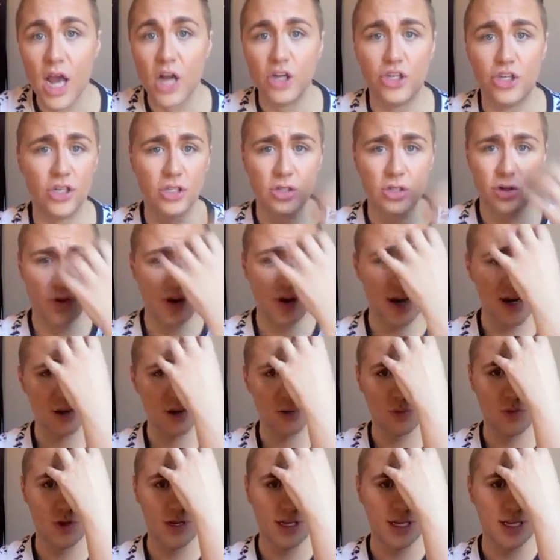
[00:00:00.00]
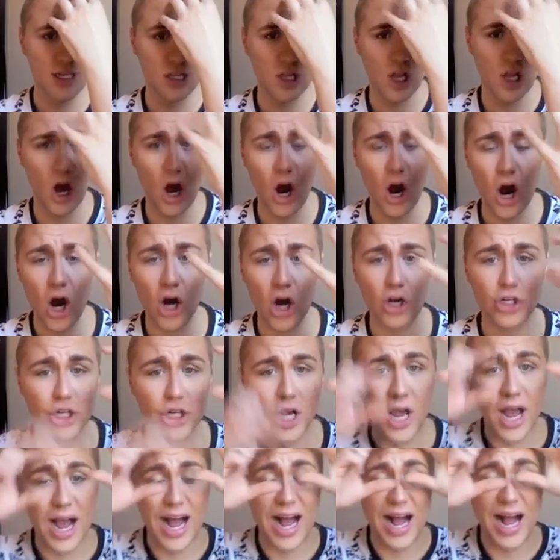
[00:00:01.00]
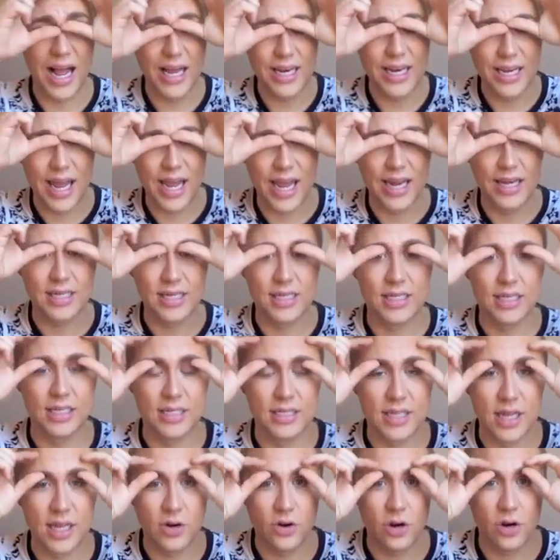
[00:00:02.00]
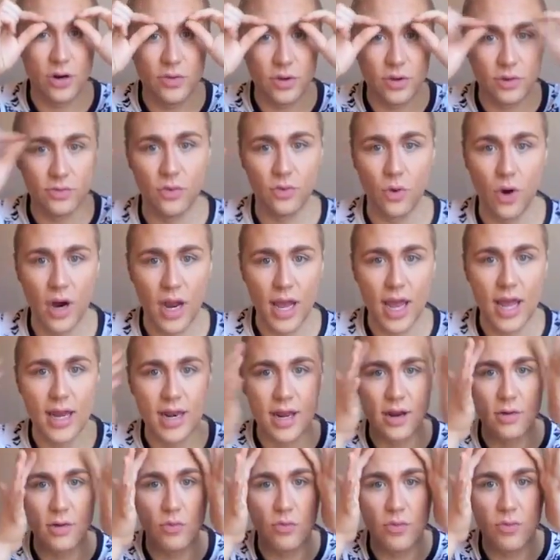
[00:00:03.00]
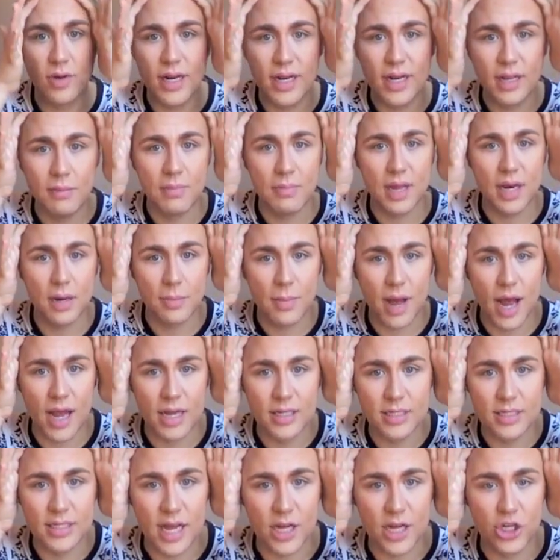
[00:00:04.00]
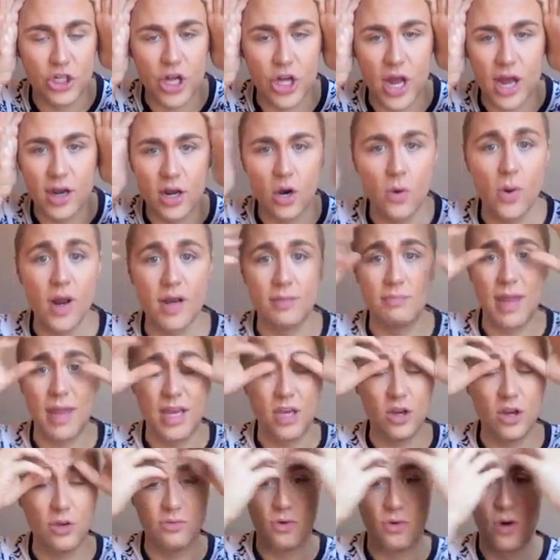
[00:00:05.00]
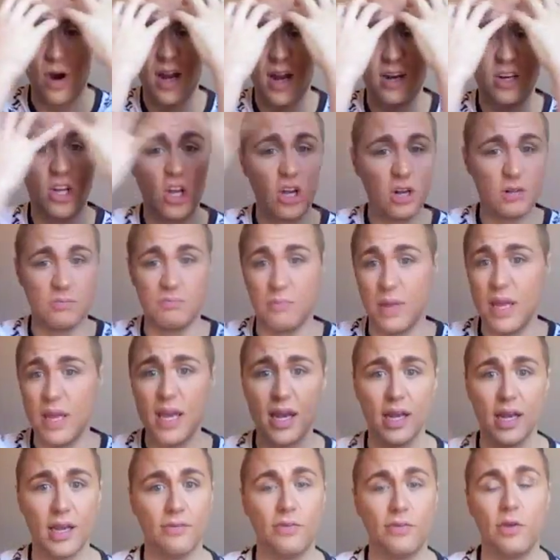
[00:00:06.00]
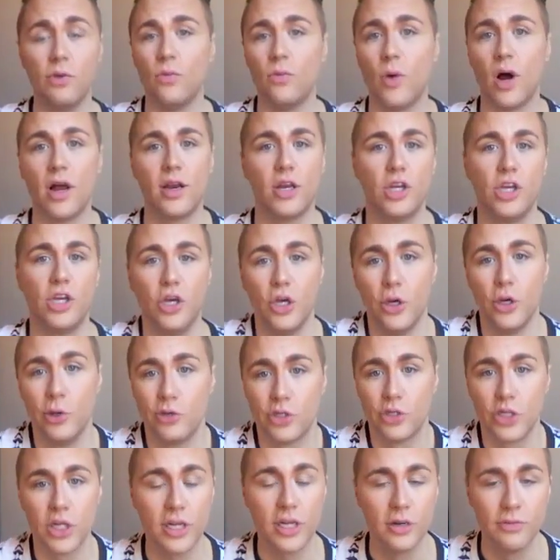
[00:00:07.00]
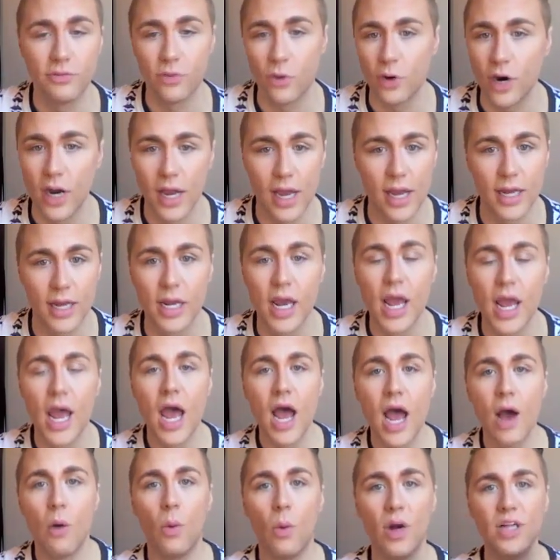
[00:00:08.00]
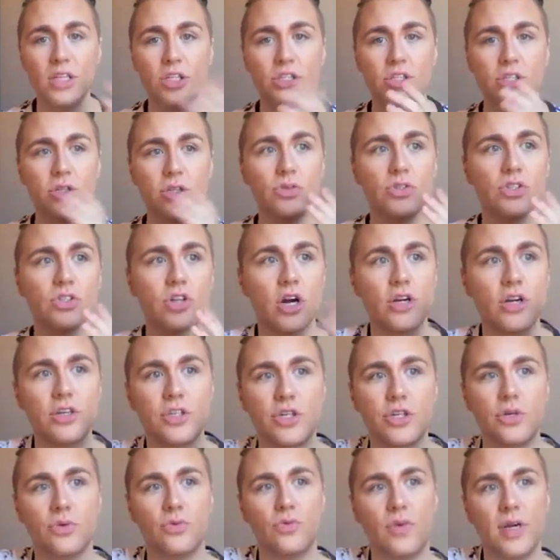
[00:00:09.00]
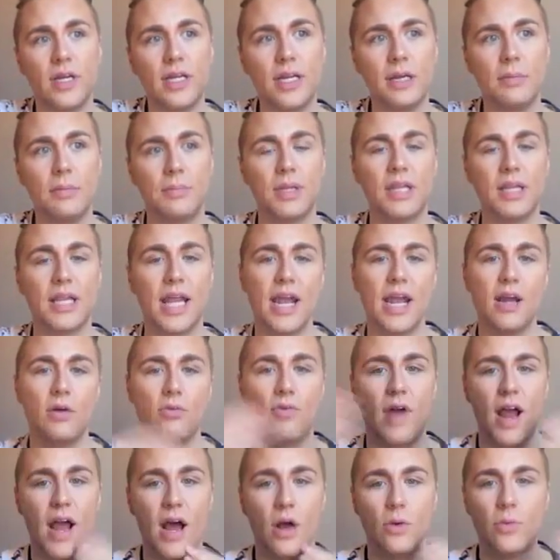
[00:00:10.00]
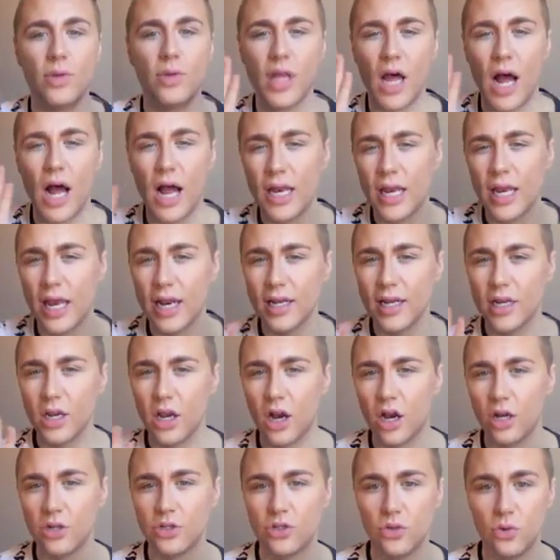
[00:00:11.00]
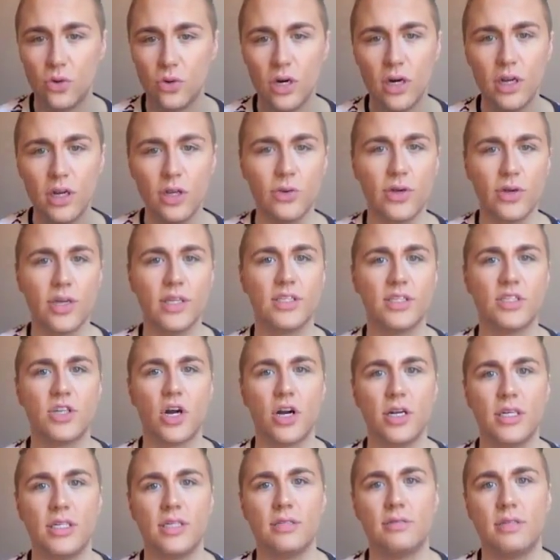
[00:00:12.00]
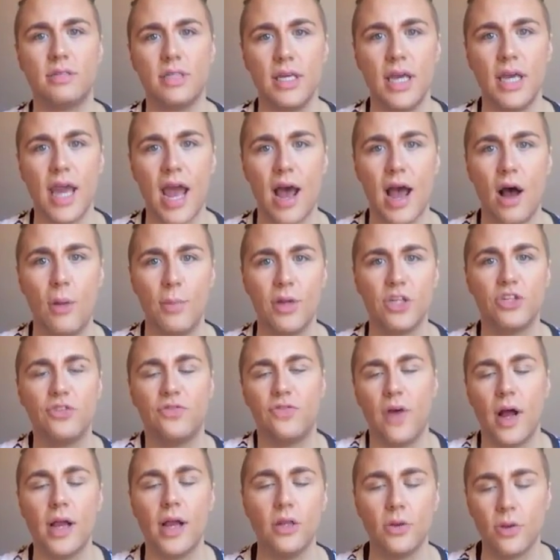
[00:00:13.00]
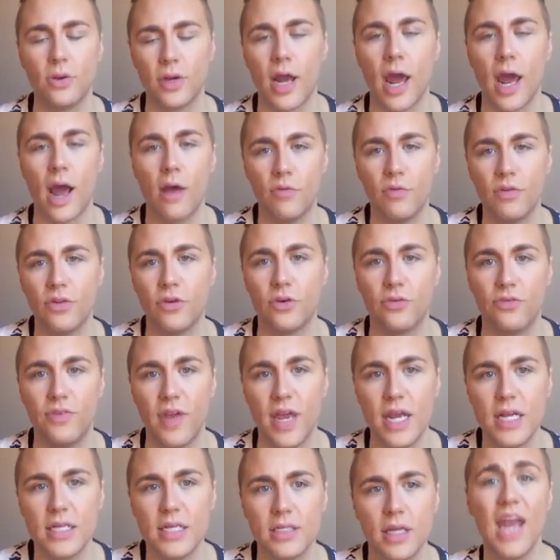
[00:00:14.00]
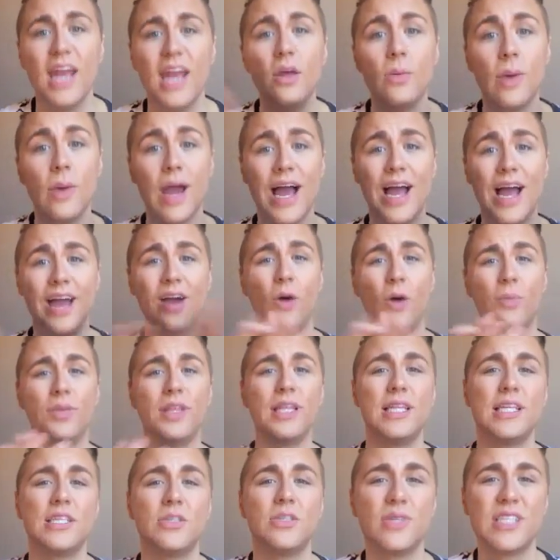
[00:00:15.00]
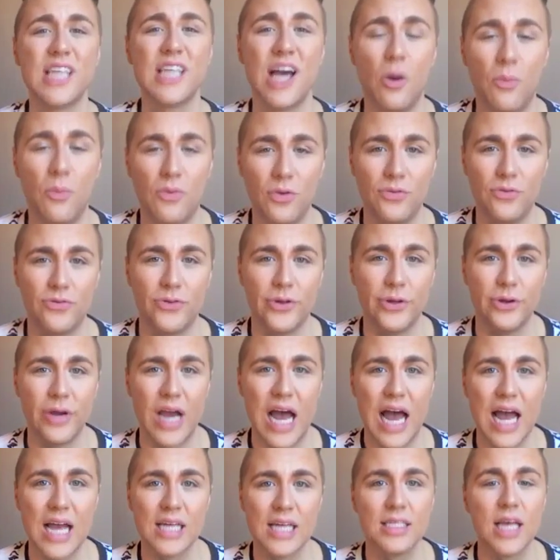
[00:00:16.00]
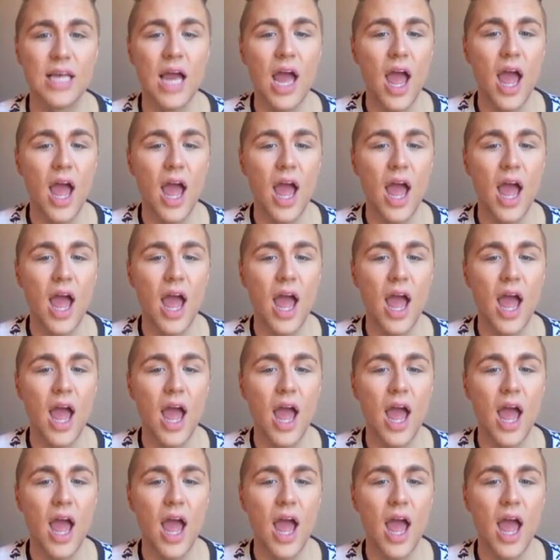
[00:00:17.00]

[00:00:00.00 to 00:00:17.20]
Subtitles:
just create a really large highlight in the center of your forehead and really minimize that shadow and make your forehead look big if you want a huge looking forehead. Once you start to really play around with highlighting contour, you can start to see how much fun you can have with your face. Anyway, I hope that this was helpful for you guys.